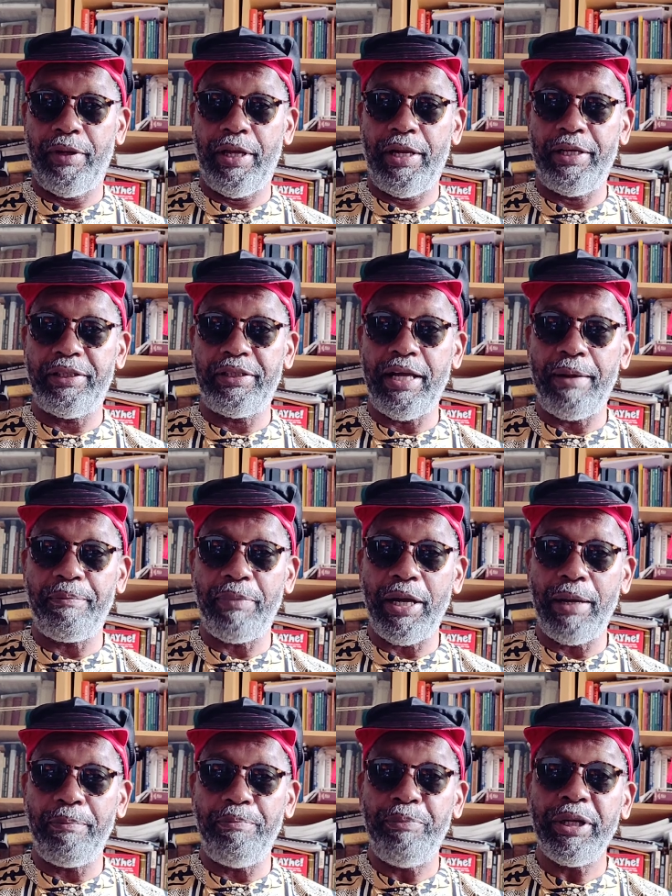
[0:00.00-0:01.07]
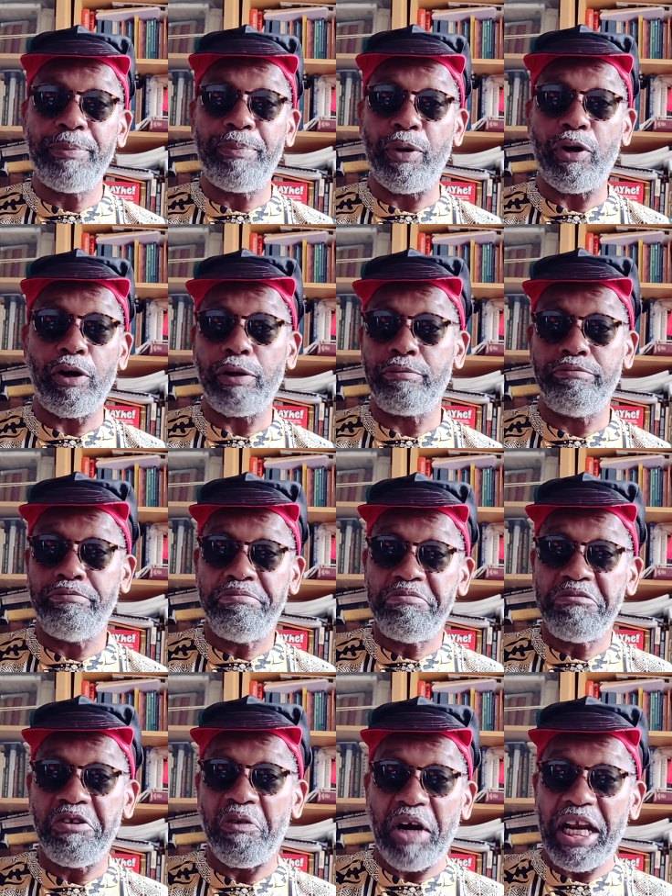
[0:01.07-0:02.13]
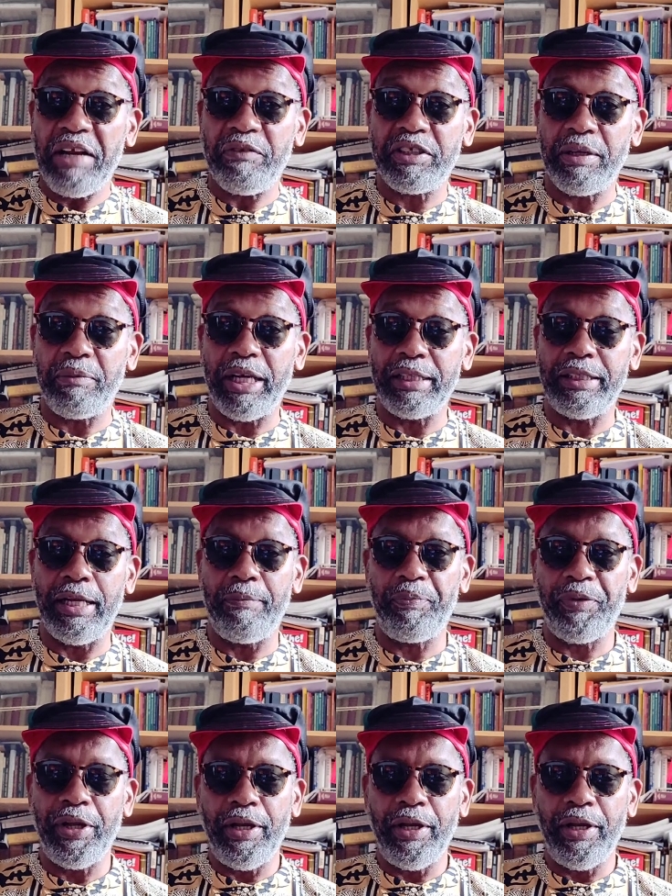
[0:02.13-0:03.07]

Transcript: and he stopped by Bitburg Grave or something like that.